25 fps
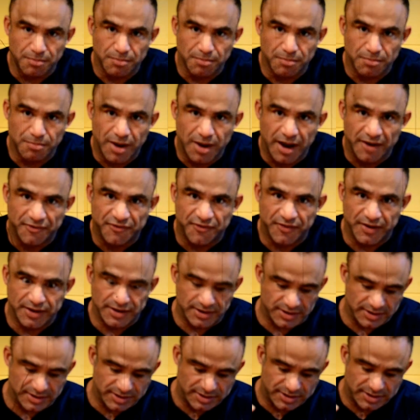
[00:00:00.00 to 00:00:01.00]

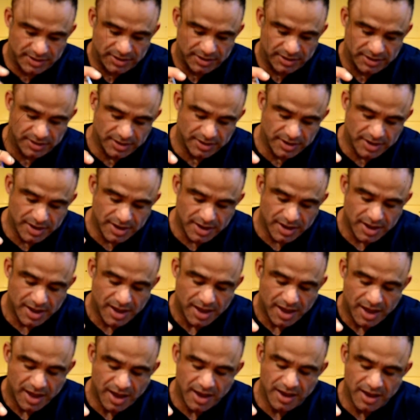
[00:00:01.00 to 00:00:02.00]
Muffins.
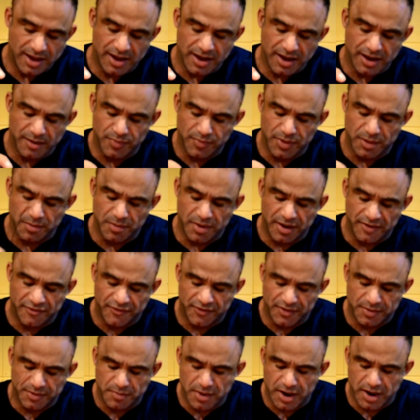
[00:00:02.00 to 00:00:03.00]
I am the
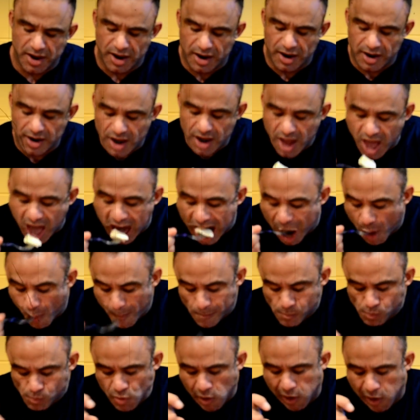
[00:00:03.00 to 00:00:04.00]
muffin
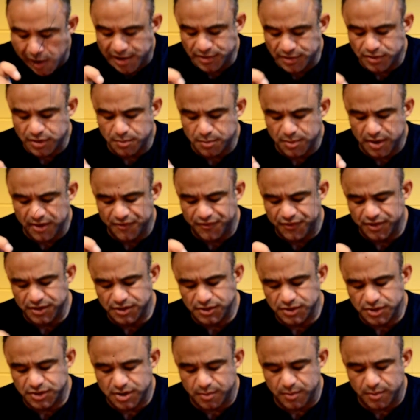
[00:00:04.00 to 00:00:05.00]
man. Alright, the muffins
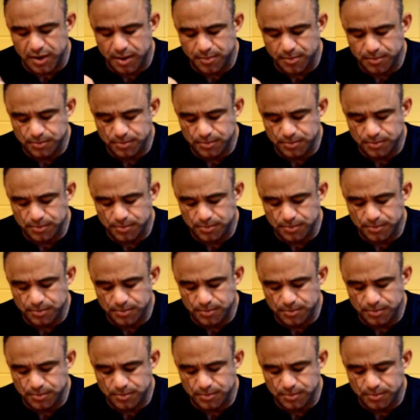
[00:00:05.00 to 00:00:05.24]
come up